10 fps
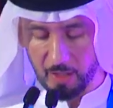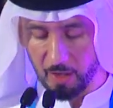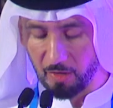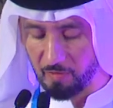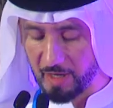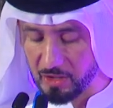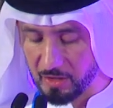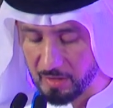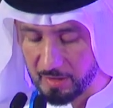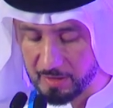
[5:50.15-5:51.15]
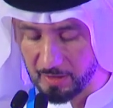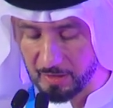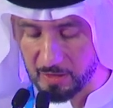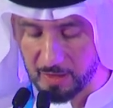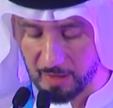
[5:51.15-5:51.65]
innovation,
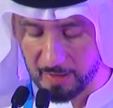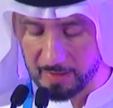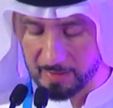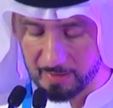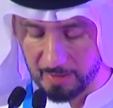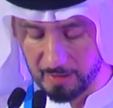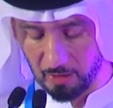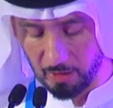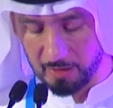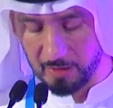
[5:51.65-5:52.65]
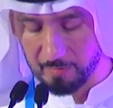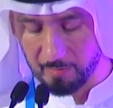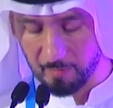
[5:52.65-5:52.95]
research, science, and technology;